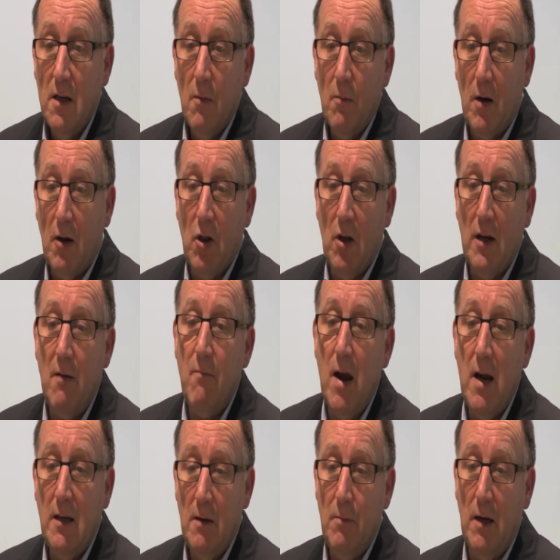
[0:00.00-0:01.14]
But I think they've
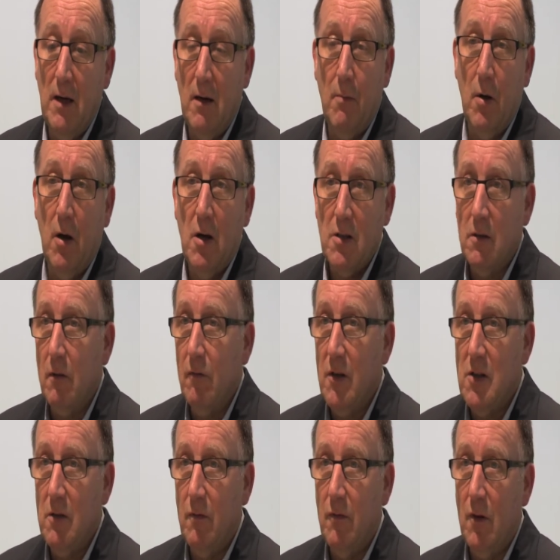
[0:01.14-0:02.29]
mainly been a personal
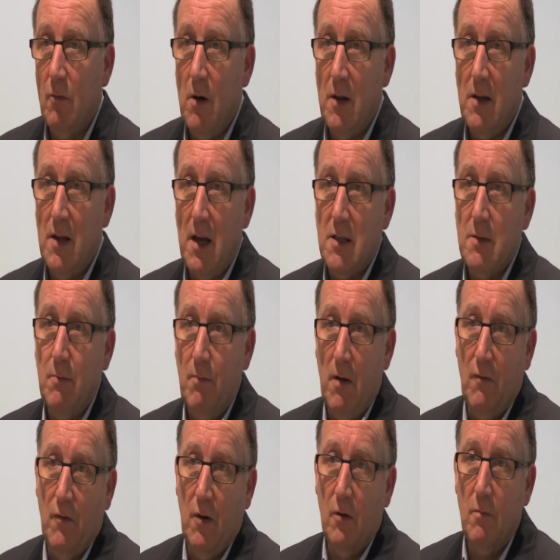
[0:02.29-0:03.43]
vision film, whether that's a
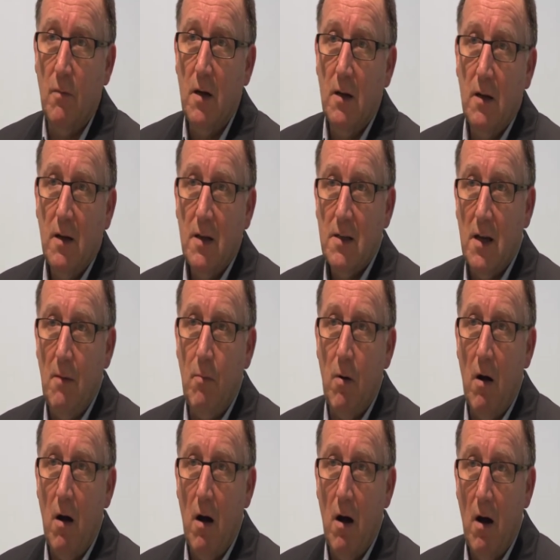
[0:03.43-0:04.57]
film, say,
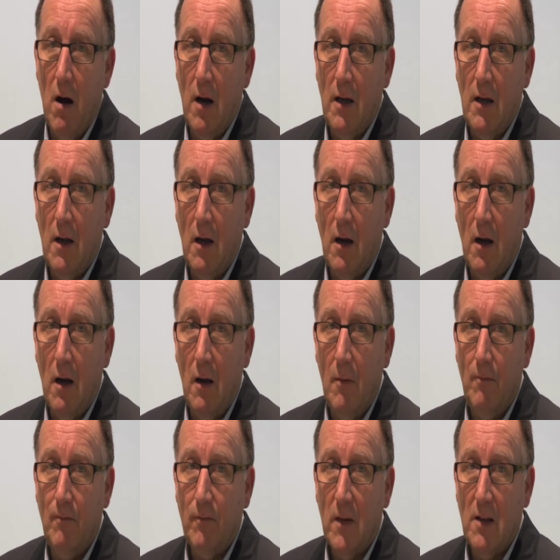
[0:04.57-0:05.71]
by
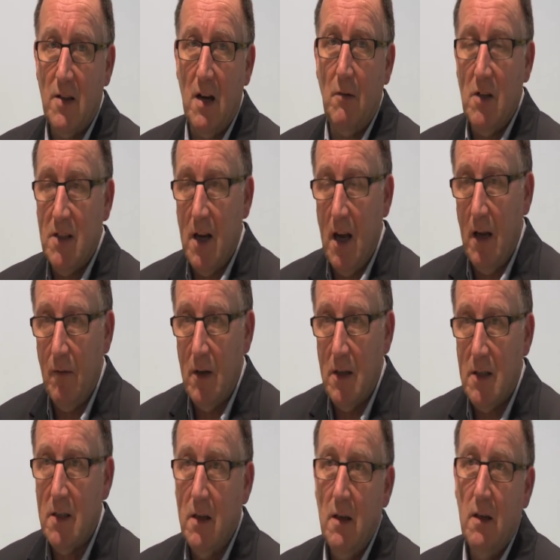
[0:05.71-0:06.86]
Terence
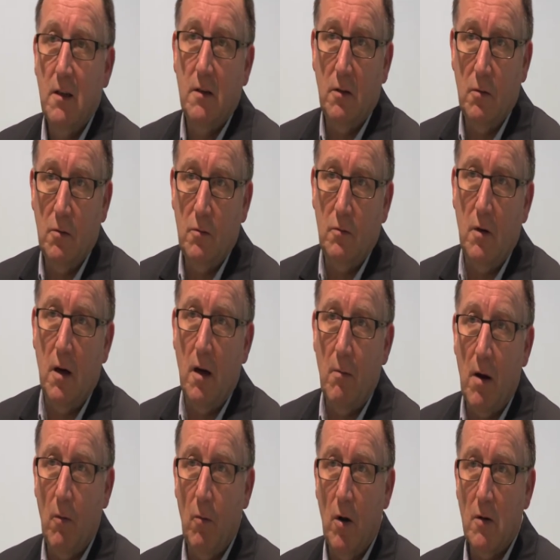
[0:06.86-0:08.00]
Davis, who
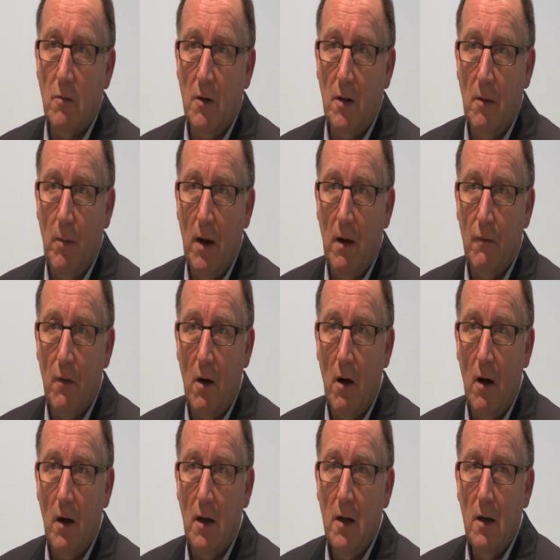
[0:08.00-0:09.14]
I worked with at the
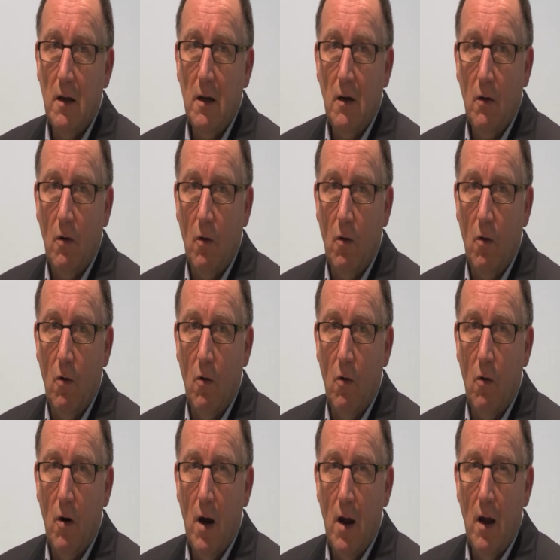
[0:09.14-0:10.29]
BFI,
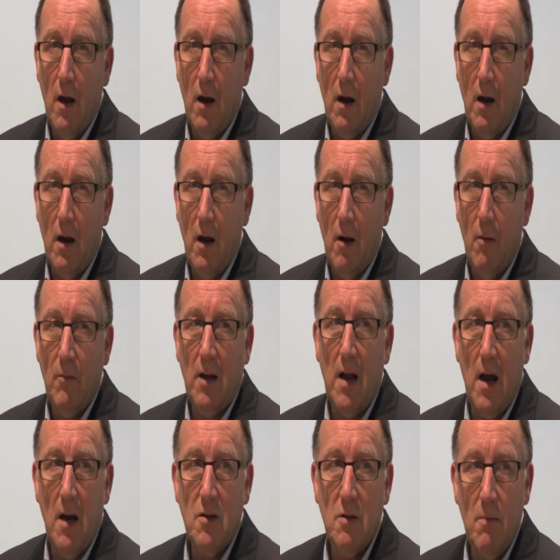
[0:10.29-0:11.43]
or the
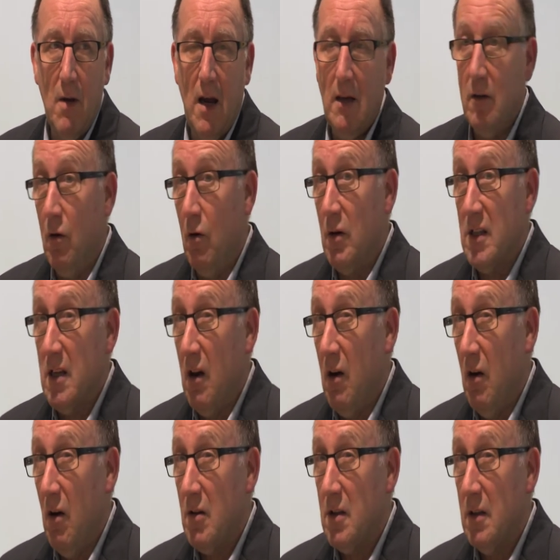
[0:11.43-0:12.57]
guys who made Lawless
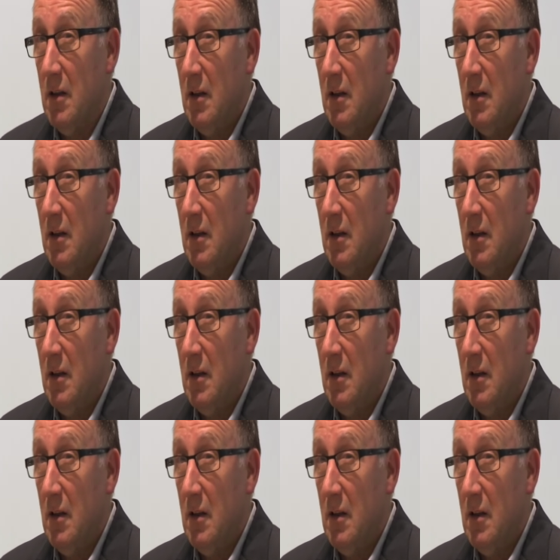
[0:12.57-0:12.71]
Heart,